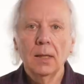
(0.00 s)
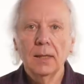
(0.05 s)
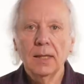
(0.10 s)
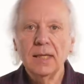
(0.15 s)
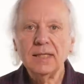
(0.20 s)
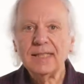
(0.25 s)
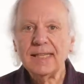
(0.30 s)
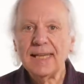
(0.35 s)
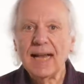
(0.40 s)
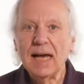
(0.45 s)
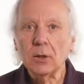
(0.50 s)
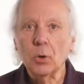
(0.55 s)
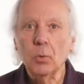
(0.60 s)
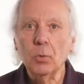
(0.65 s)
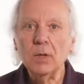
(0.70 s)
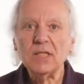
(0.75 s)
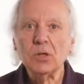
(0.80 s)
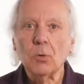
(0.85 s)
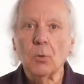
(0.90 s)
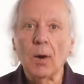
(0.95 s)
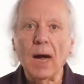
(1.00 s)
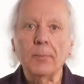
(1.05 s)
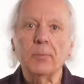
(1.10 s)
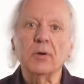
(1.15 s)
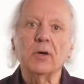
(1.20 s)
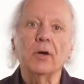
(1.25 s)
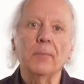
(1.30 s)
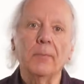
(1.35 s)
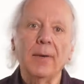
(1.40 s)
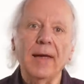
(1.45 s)
Let's see how the whisk wiper
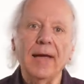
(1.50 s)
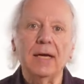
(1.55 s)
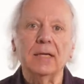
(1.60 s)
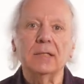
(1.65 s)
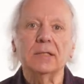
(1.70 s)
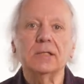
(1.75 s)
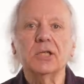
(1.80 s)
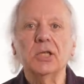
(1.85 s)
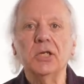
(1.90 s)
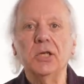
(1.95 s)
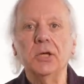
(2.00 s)
compares to